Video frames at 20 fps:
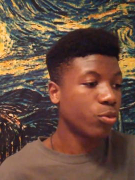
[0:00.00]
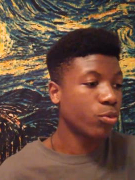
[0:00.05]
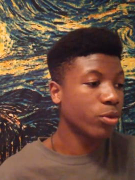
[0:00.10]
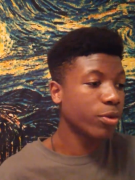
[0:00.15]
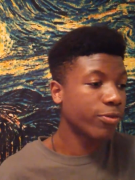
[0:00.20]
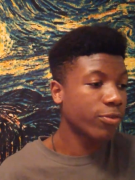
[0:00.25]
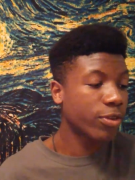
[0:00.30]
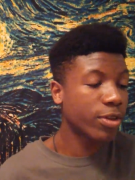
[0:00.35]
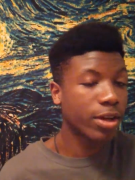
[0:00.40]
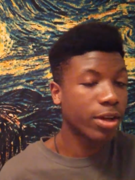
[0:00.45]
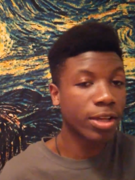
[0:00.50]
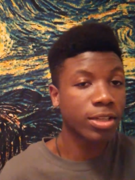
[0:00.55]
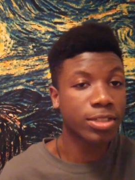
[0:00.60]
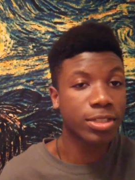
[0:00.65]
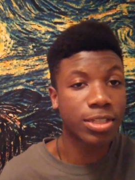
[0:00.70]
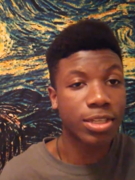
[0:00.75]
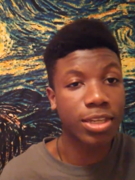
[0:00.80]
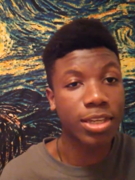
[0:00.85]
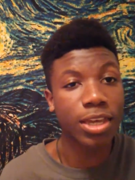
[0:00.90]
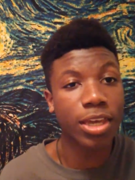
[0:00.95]
we've got
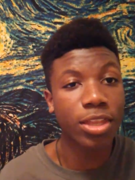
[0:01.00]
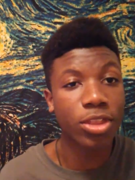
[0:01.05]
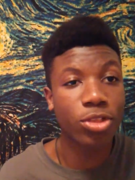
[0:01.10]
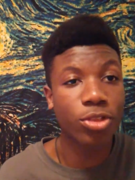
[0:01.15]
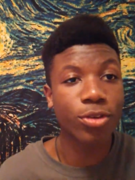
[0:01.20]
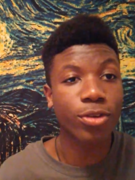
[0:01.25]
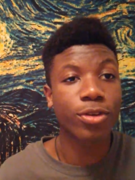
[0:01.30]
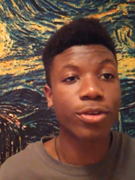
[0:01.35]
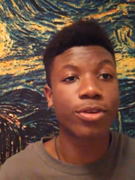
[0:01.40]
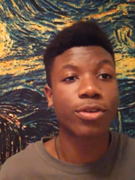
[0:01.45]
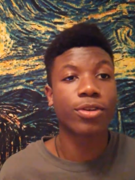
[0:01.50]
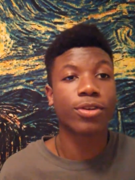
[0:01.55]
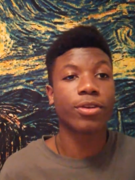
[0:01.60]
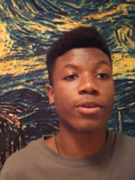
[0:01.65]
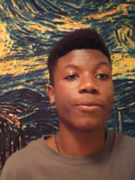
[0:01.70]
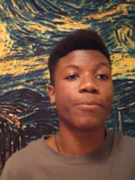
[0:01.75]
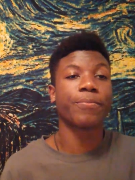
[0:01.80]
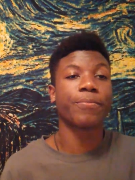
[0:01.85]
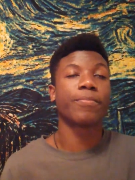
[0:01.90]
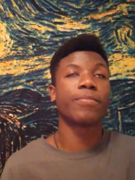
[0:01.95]
together,
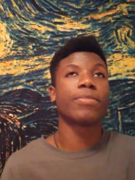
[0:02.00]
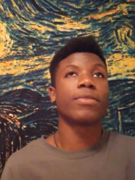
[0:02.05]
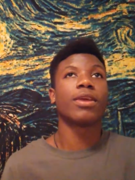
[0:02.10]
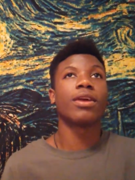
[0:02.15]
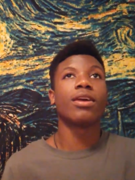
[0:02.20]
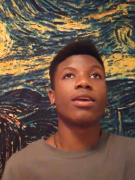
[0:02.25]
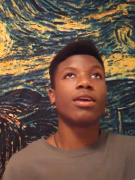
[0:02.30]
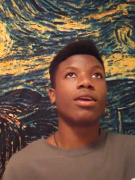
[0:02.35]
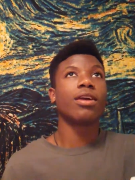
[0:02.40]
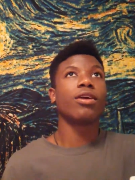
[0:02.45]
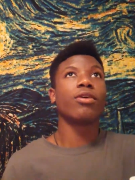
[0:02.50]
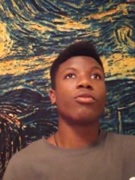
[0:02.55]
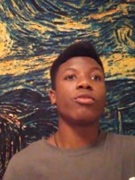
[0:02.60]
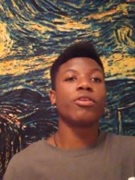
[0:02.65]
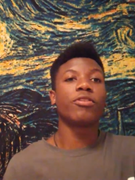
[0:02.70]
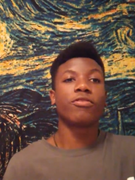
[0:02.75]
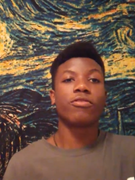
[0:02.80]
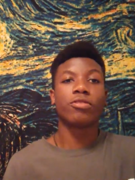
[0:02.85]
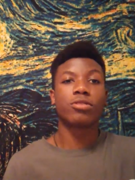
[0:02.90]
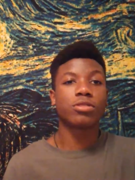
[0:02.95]

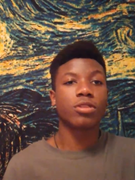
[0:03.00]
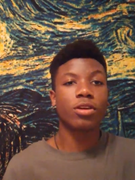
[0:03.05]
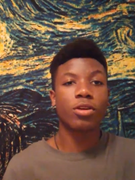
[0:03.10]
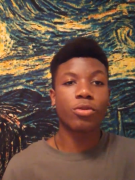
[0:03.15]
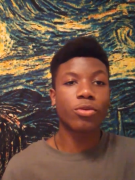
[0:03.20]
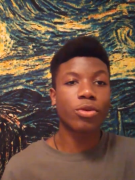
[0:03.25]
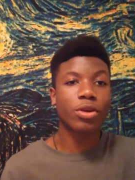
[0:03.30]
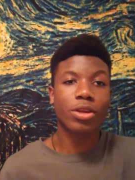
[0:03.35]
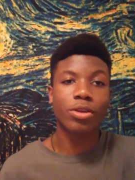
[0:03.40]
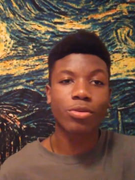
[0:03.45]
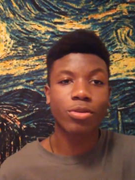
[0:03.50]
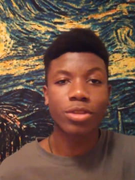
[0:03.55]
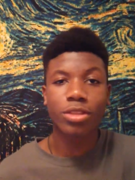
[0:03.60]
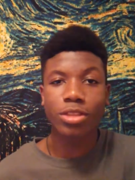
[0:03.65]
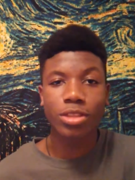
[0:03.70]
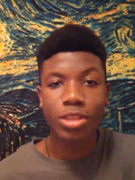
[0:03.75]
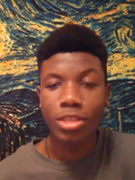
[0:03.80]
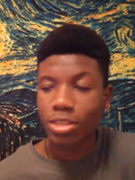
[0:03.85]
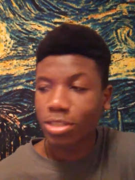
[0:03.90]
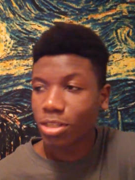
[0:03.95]
we've started working with
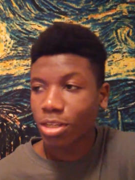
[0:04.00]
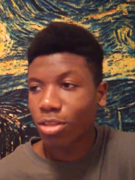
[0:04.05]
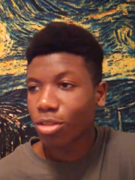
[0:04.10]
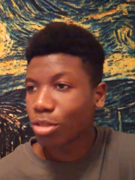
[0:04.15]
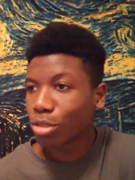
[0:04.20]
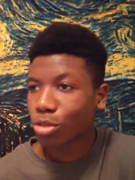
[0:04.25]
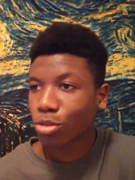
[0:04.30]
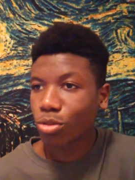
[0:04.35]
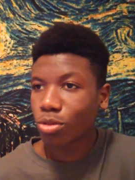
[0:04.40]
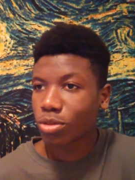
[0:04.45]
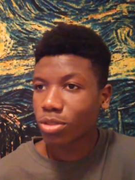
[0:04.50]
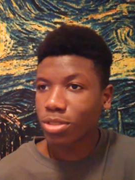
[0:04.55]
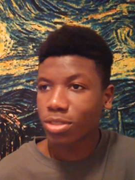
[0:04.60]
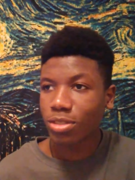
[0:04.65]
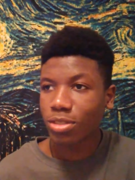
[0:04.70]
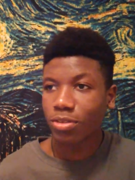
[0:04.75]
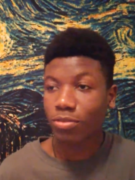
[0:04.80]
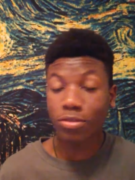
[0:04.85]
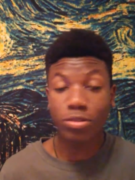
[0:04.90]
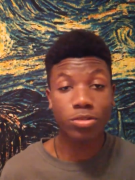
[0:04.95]
these other schools, and
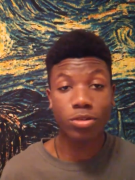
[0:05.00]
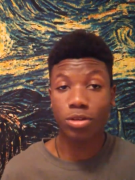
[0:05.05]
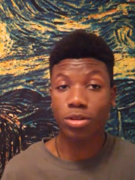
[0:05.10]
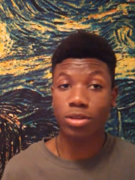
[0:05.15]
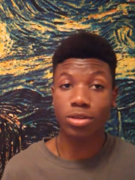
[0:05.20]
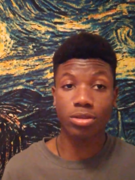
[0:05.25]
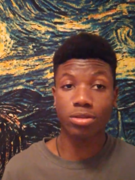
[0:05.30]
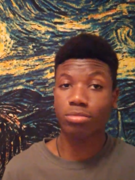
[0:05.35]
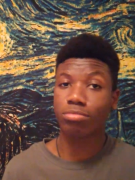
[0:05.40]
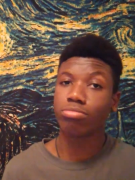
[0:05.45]
so we started